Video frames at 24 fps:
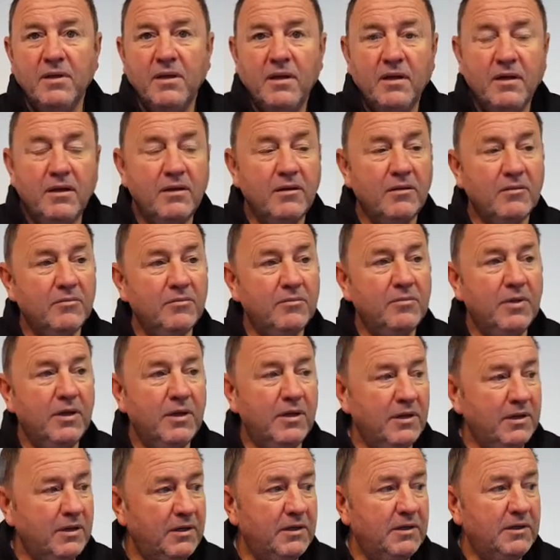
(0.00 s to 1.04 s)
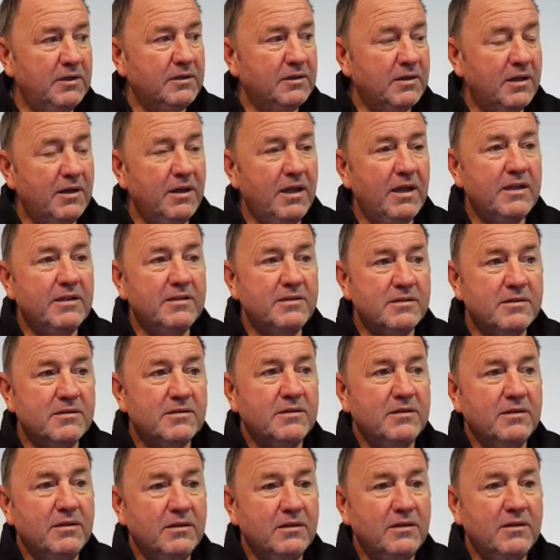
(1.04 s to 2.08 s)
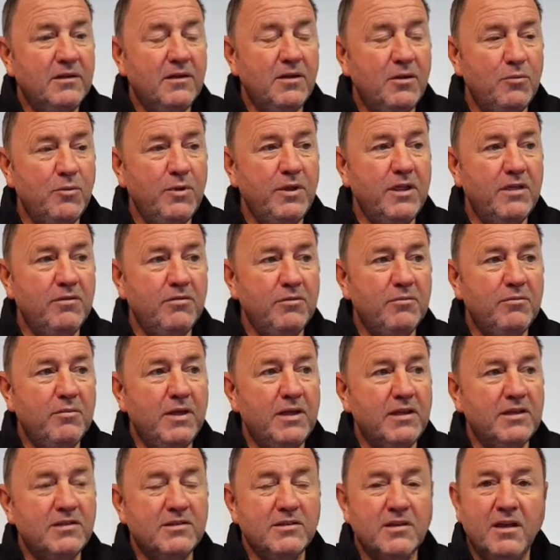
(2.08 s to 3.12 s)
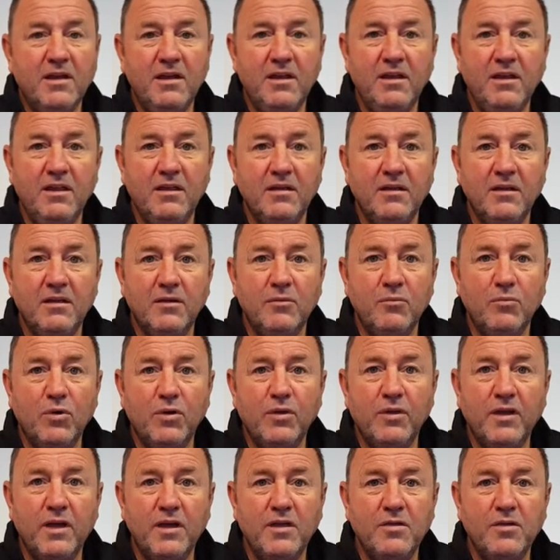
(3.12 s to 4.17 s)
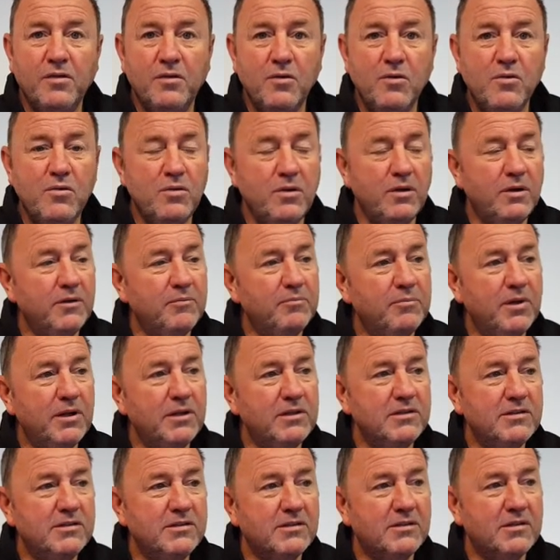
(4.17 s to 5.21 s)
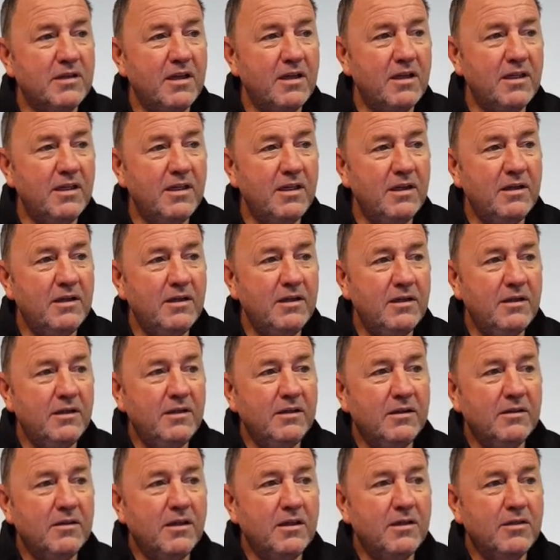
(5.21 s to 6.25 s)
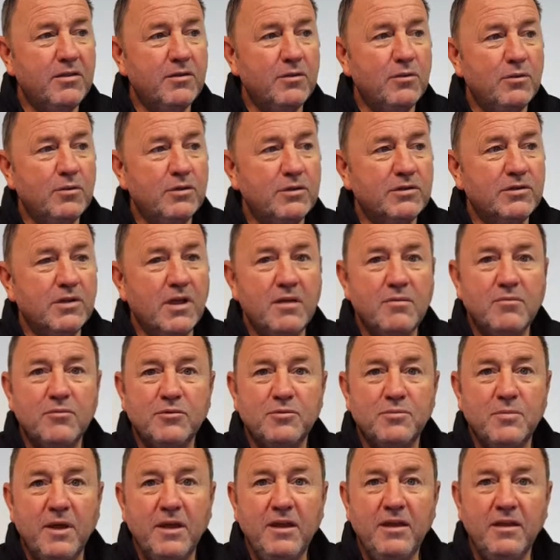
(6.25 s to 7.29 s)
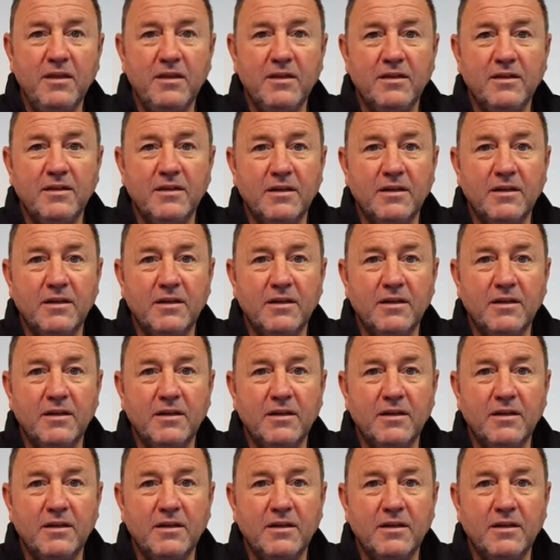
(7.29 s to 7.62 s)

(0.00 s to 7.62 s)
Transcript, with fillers: Um, the lads you know, we give them their say and what they thought, and I'm pleased to say they thought the same as me.